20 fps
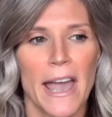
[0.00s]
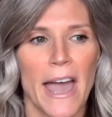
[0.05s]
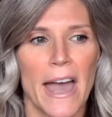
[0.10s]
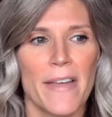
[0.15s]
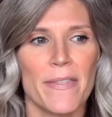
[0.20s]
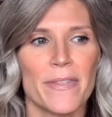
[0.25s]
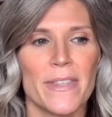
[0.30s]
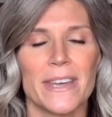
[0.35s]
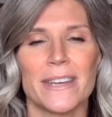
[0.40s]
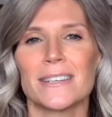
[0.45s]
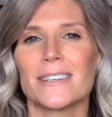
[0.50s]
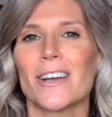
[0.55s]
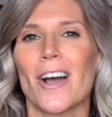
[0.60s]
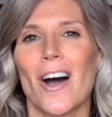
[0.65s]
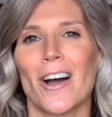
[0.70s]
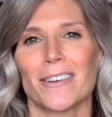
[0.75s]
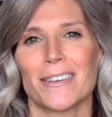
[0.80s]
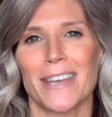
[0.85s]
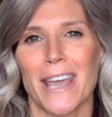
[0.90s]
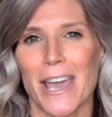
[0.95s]
And then
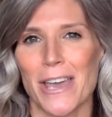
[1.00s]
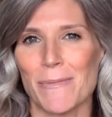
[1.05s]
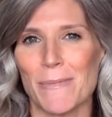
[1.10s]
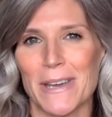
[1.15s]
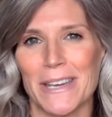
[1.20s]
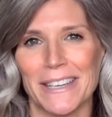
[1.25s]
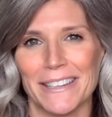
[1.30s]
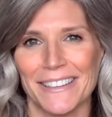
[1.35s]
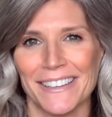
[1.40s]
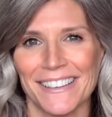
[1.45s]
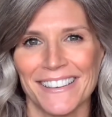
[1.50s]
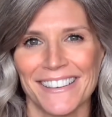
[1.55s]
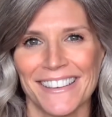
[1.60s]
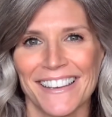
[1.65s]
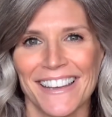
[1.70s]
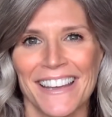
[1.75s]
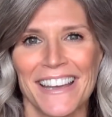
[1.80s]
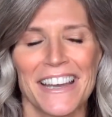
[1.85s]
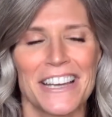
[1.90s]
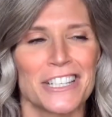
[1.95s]
God came
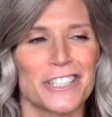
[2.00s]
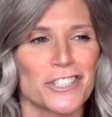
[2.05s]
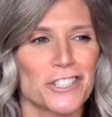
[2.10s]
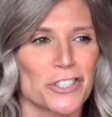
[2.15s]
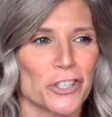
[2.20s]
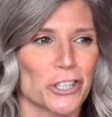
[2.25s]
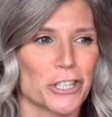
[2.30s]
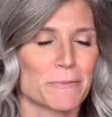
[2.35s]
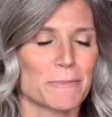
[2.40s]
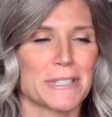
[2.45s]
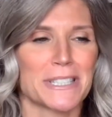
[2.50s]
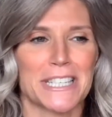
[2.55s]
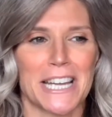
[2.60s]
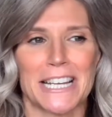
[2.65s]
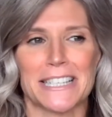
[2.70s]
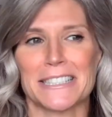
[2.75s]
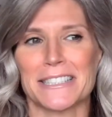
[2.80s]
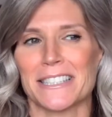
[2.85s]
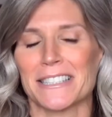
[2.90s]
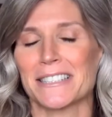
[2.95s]
in
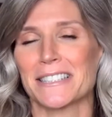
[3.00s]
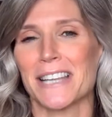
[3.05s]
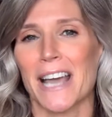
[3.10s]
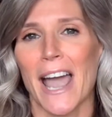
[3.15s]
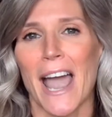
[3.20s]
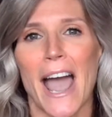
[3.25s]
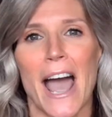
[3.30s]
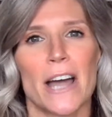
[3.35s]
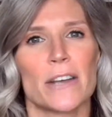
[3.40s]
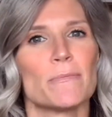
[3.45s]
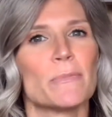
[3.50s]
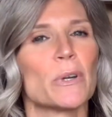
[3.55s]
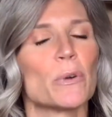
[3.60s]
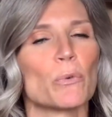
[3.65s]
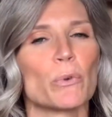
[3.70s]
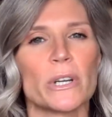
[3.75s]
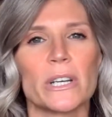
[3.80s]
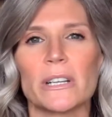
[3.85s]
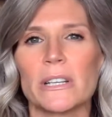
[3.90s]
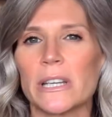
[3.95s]
circumstances that had me
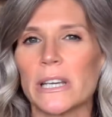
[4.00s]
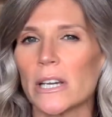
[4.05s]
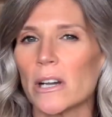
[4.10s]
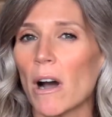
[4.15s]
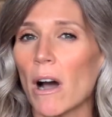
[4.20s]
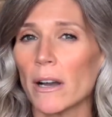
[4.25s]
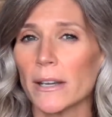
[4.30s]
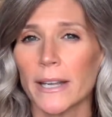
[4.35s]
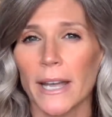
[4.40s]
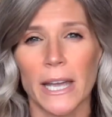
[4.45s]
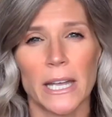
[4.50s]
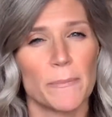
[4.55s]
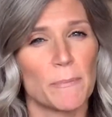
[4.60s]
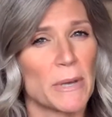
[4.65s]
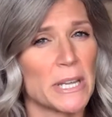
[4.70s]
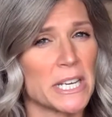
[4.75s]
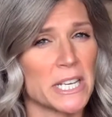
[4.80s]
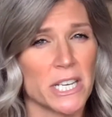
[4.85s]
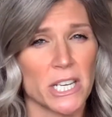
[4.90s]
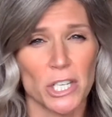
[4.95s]
reeling. God
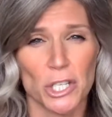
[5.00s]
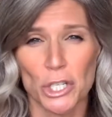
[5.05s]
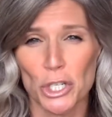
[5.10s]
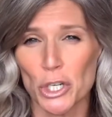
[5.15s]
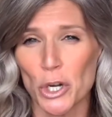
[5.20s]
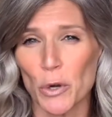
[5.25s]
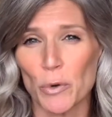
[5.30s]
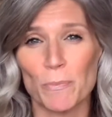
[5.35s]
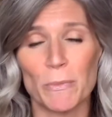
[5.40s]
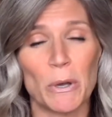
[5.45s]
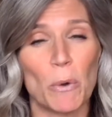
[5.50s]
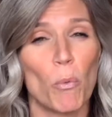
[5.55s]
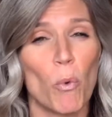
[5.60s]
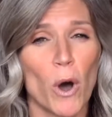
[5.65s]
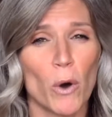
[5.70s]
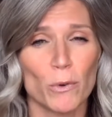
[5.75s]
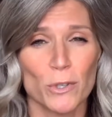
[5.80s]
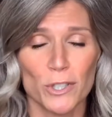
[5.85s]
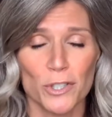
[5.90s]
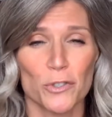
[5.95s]
came in and He showed me
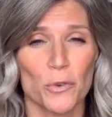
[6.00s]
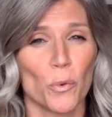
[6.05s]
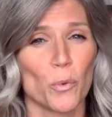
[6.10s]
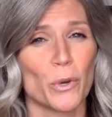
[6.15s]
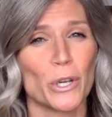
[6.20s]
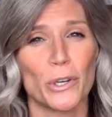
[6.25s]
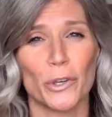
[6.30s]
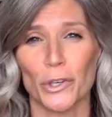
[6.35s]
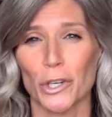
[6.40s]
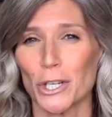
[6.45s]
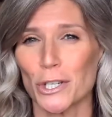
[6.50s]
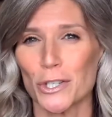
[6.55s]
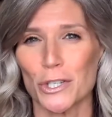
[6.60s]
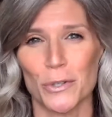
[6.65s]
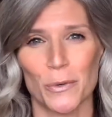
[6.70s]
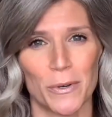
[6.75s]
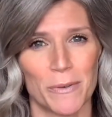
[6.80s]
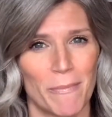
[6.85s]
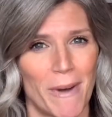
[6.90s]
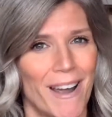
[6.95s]
what was the real
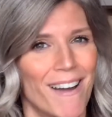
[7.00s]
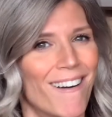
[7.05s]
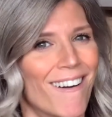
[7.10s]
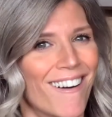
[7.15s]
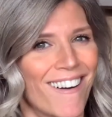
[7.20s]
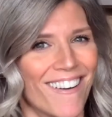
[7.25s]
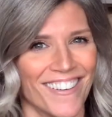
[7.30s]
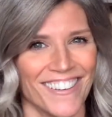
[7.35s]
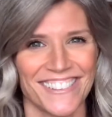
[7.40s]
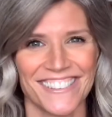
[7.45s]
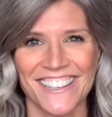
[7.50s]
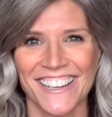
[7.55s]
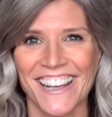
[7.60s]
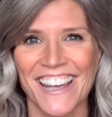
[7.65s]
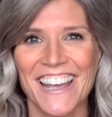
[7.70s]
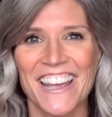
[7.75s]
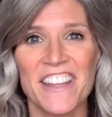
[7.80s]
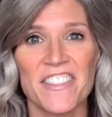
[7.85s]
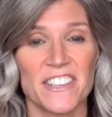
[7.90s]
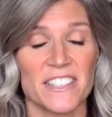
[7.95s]
issue in my heart,
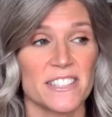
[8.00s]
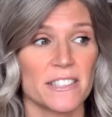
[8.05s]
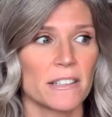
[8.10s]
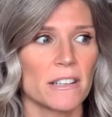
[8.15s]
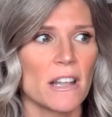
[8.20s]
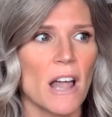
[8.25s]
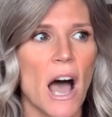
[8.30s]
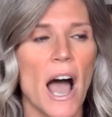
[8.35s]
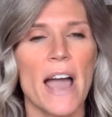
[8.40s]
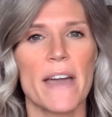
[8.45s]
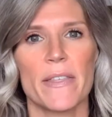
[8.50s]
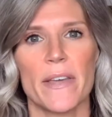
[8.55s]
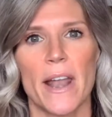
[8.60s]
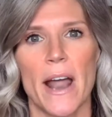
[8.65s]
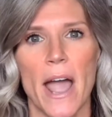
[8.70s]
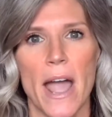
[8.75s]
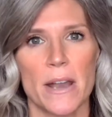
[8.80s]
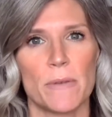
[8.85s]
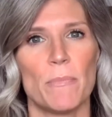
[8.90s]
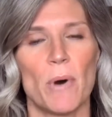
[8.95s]
this lie that
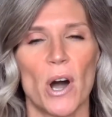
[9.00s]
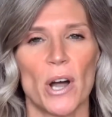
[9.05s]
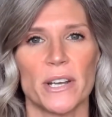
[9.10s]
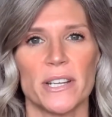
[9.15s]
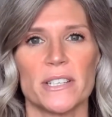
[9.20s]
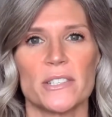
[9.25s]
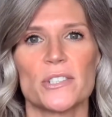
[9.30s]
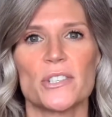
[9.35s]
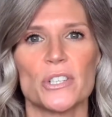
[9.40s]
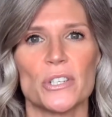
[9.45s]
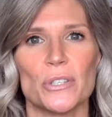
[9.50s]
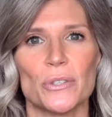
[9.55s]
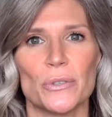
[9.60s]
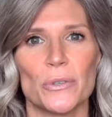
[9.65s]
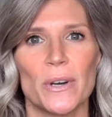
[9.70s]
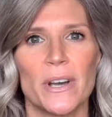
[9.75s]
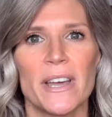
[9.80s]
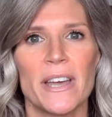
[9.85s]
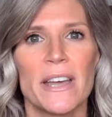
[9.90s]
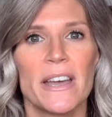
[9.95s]
I had bought into,
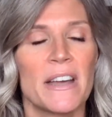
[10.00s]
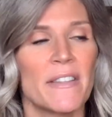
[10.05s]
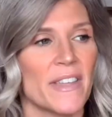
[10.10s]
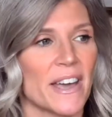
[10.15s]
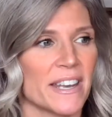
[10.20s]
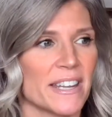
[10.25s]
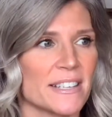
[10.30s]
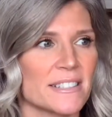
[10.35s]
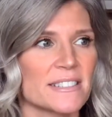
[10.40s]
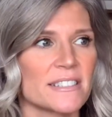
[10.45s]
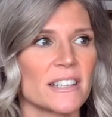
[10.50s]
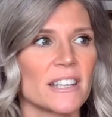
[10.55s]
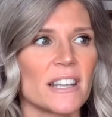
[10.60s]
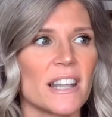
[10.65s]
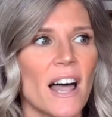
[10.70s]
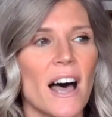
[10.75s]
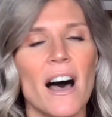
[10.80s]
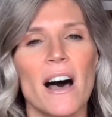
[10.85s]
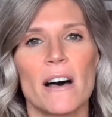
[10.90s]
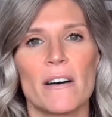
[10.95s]
that His
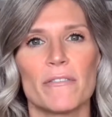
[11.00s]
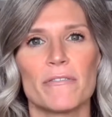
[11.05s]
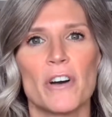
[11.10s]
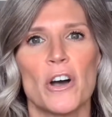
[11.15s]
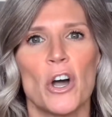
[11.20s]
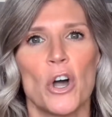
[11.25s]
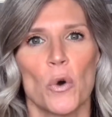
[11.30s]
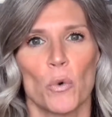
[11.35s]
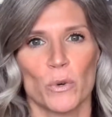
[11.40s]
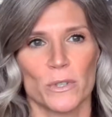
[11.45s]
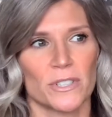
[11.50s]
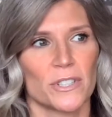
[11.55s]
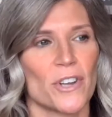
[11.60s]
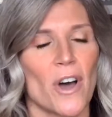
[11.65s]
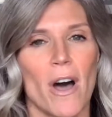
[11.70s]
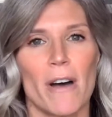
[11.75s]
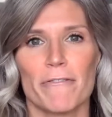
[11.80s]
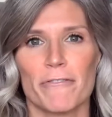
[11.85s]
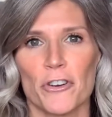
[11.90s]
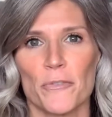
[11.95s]
love was
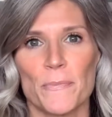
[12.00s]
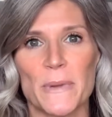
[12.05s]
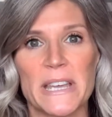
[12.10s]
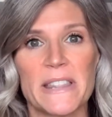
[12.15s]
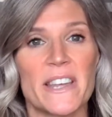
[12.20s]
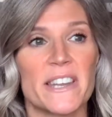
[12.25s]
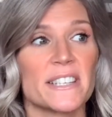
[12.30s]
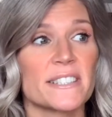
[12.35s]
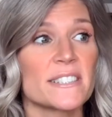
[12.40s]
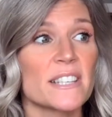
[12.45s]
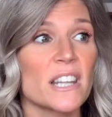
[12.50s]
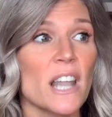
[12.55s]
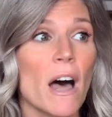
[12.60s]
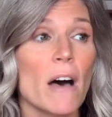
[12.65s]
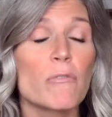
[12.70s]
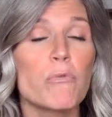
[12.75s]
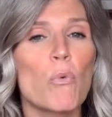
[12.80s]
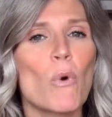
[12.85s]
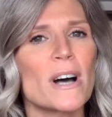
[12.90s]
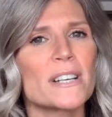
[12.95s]
not for me, that His
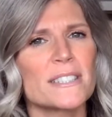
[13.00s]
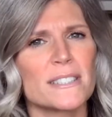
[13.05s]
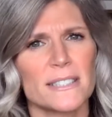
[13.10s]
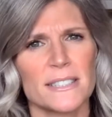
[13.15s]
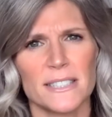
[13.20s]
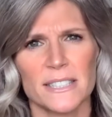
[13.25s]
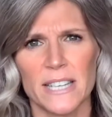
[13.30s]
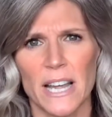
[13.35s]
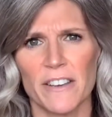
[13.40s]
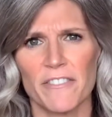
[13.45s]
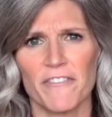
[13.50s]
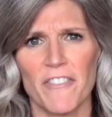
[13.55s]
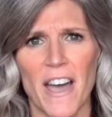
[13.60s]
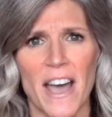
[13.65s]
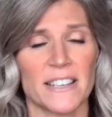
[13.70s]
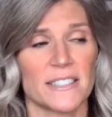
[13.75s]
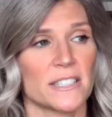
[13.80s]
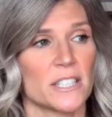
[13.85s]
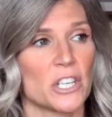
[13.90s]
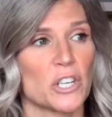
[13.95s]
love wasn't
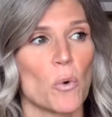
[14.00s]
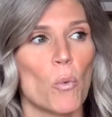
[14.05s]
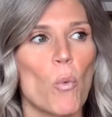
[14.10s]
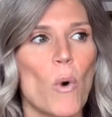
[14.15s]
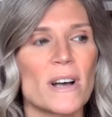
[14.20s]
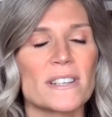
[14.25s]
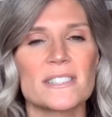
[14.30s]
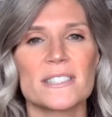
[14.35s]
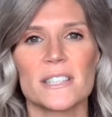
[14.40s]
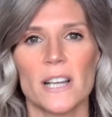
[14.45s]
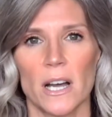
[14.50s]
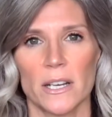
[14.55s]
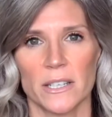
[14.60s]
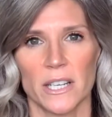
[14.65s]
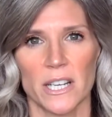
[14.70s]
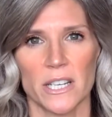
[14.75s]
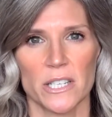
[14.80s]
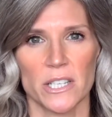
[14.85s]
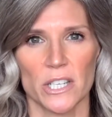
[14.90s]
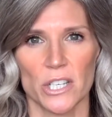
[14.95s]
steadfast and it wasn't
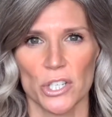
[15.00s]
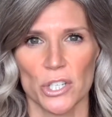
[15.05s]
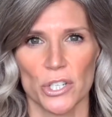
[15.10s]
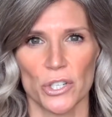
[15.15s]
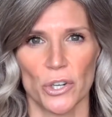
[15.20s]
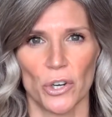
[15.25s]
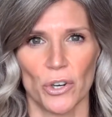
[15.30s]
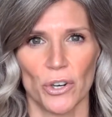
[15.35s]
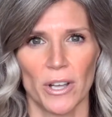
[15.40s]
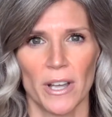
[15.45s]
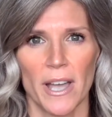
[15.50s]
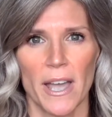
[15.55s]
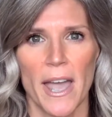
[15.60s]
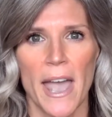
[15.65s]
unconditional.